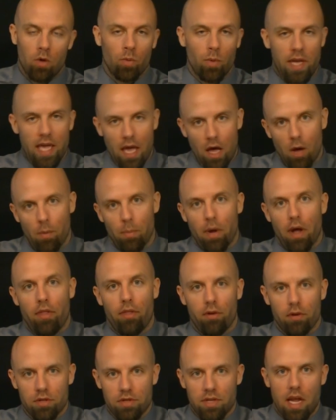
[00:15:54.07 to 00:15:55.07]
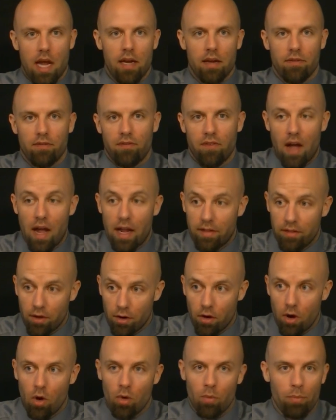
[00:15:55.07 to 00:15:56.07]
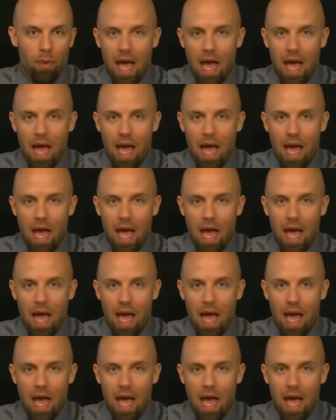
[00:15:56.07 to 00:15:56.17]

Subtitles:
we help others kind of find their own